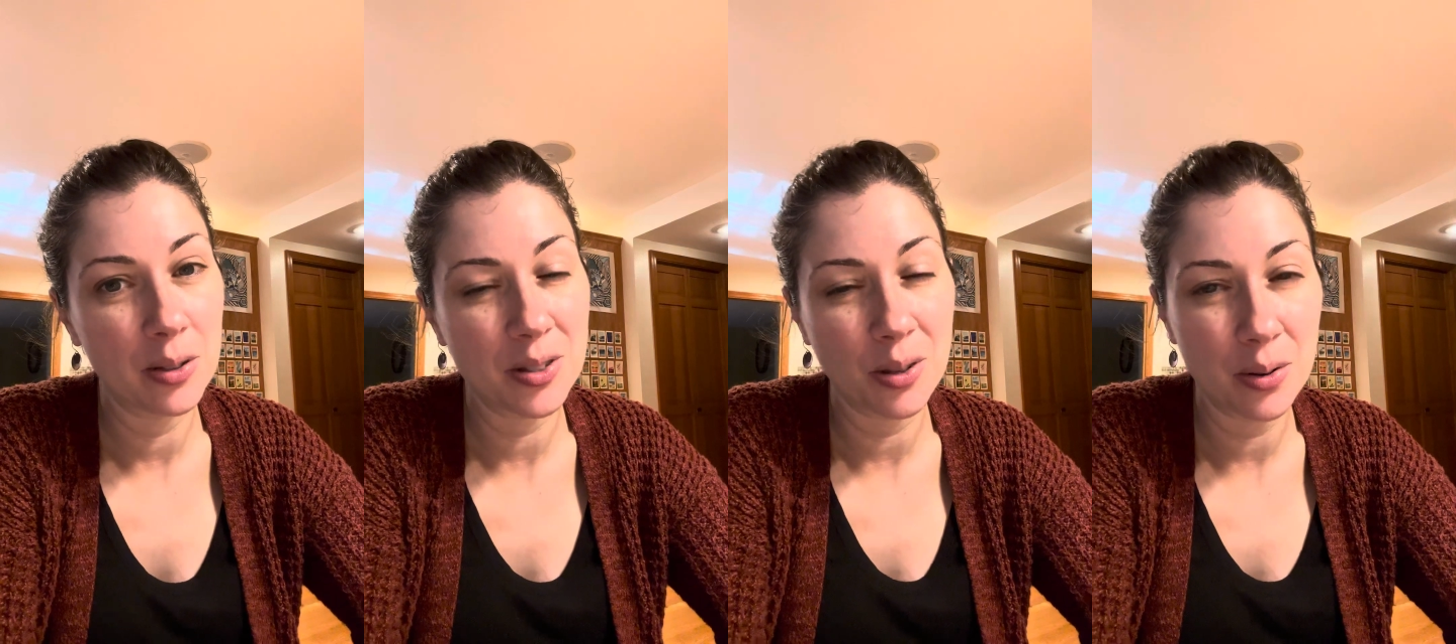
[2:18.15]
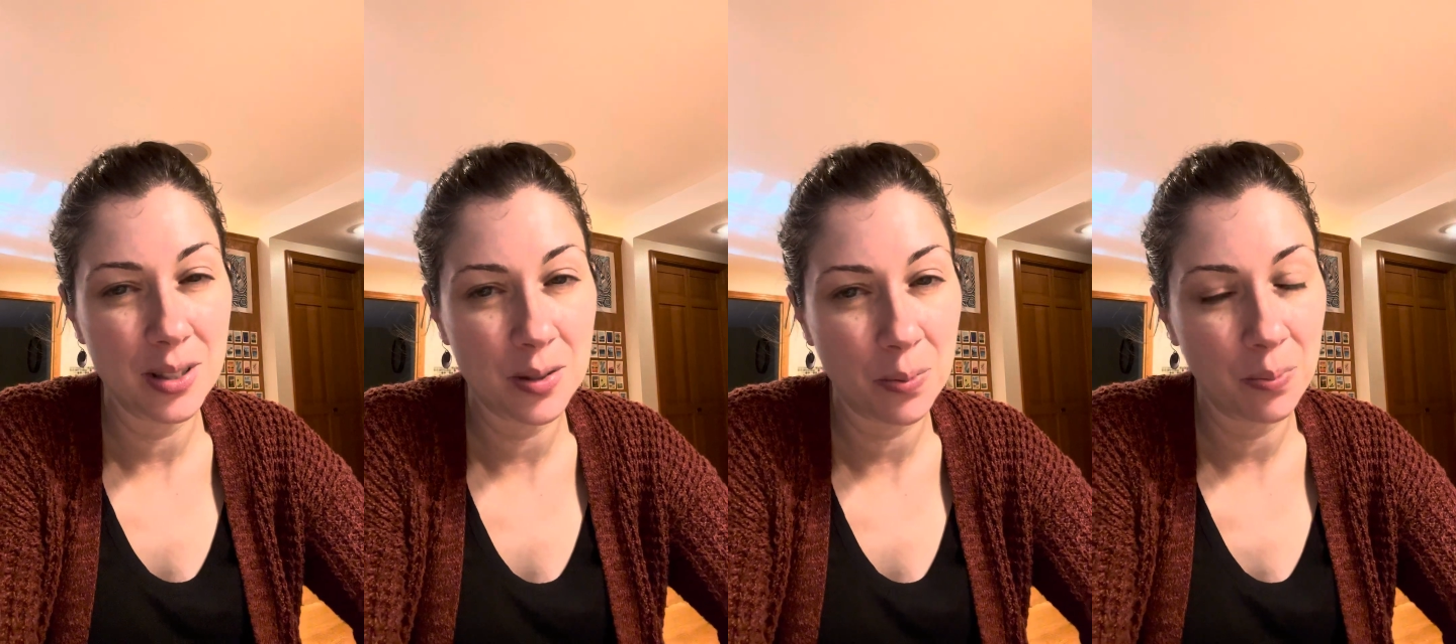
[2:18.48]
So
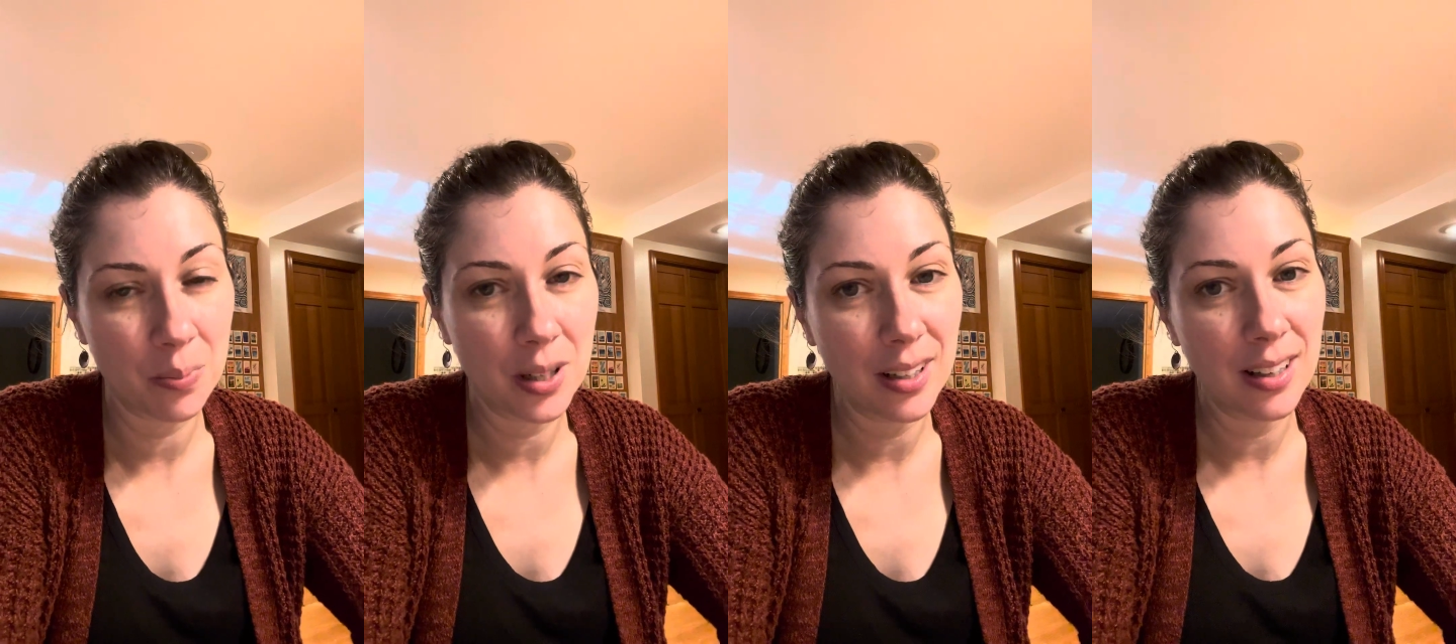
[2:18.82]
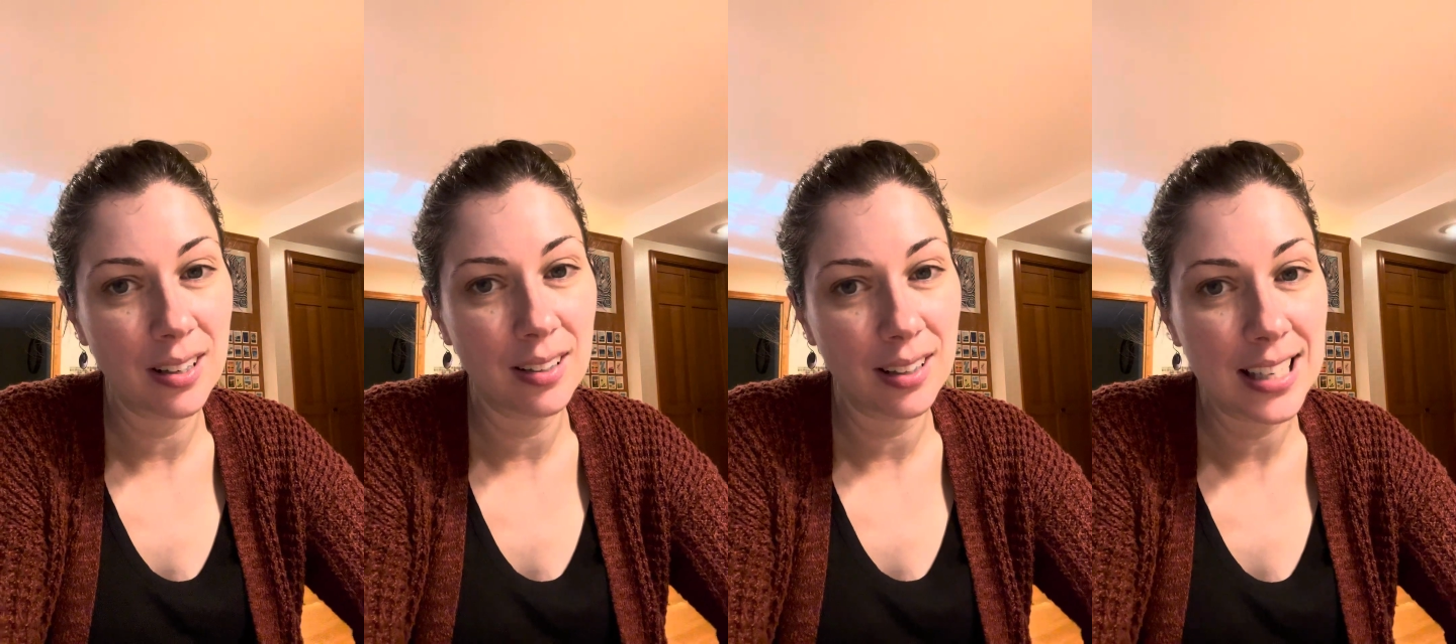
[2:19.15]
it's
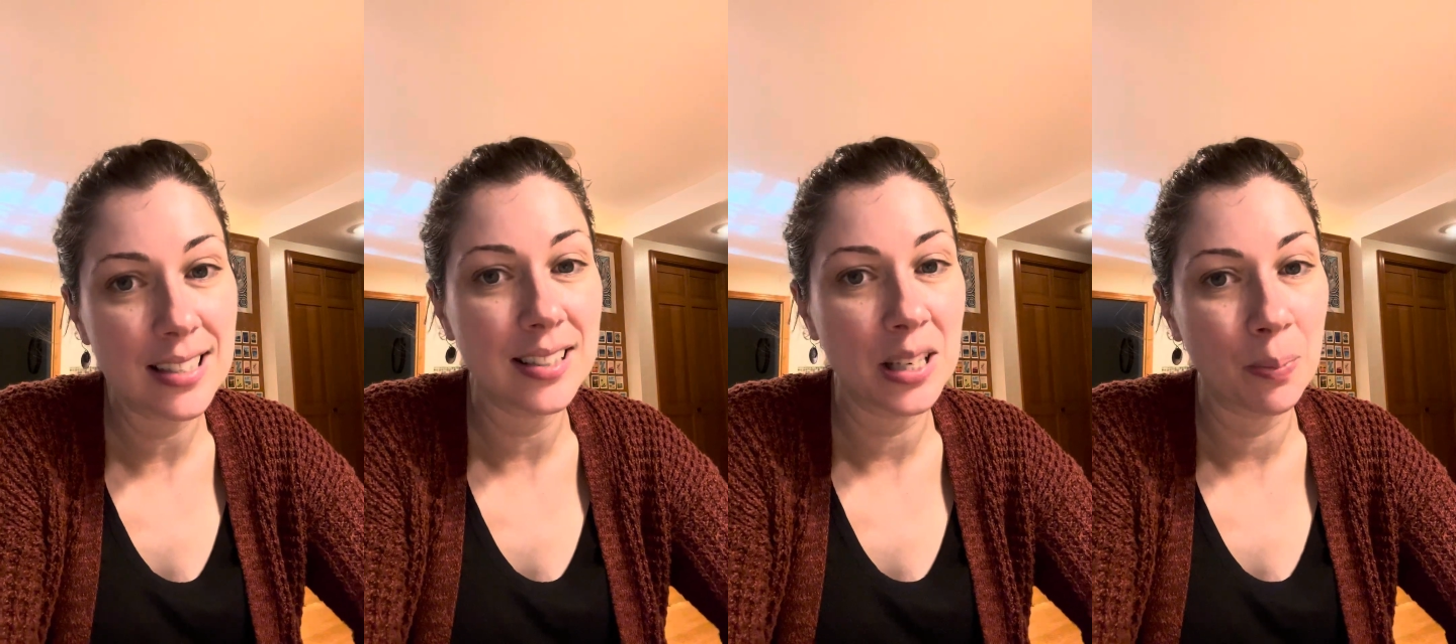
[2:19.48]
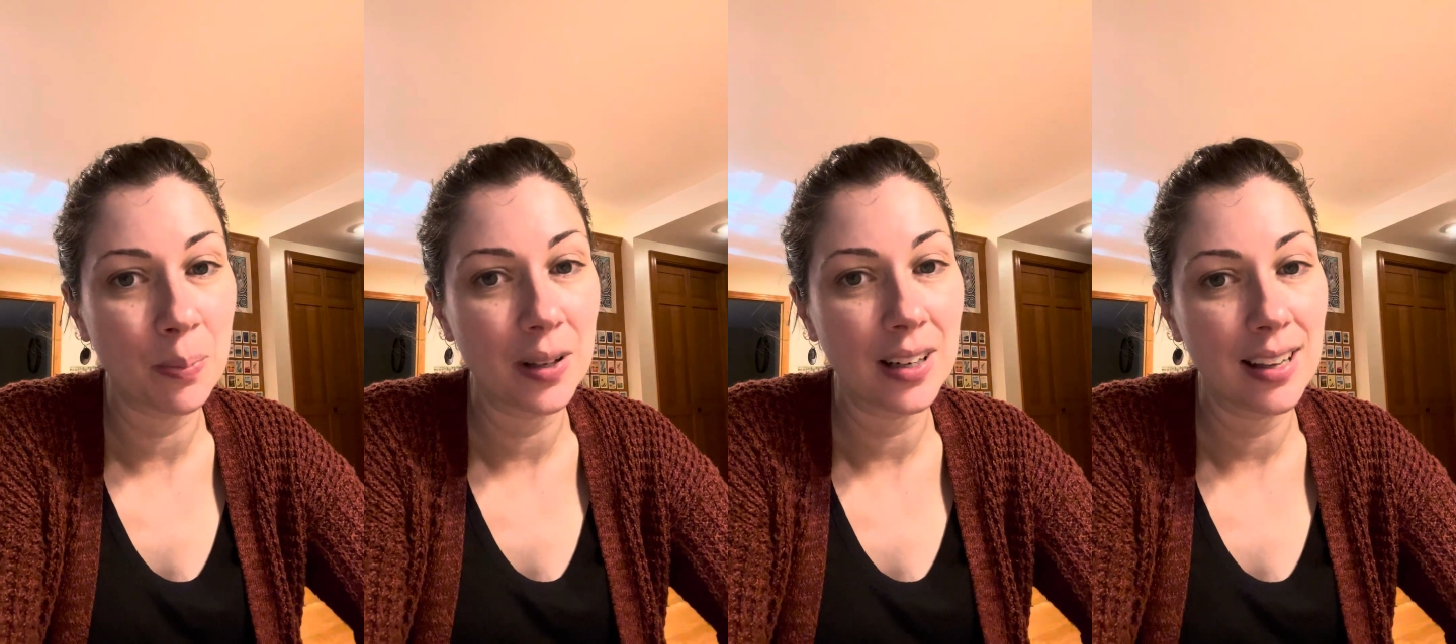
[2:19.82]
pretty easy to
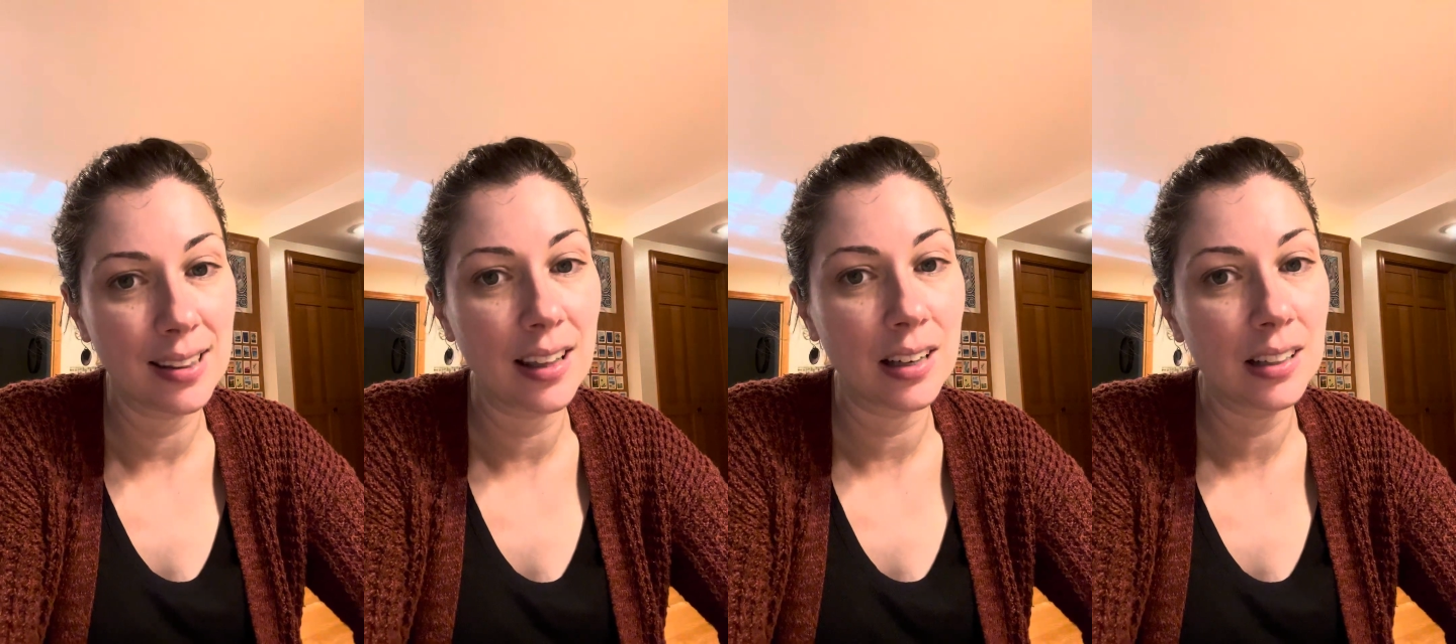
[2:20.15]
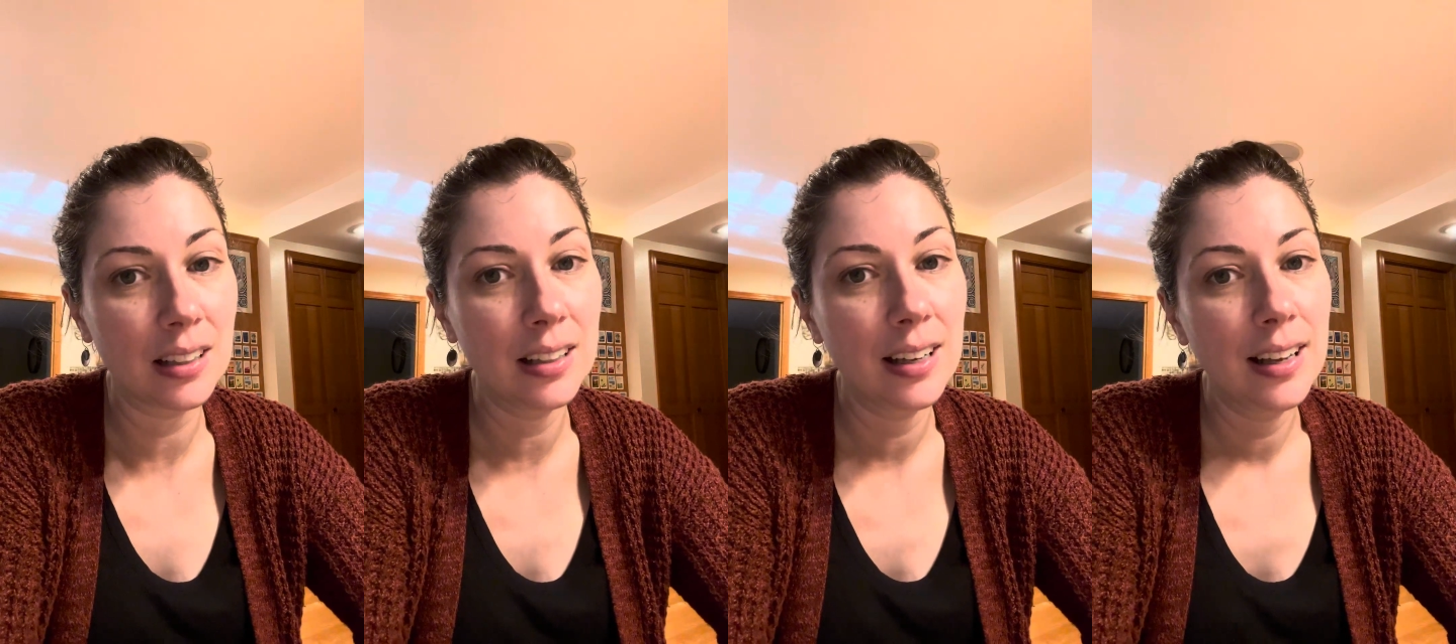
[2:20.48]
put in there.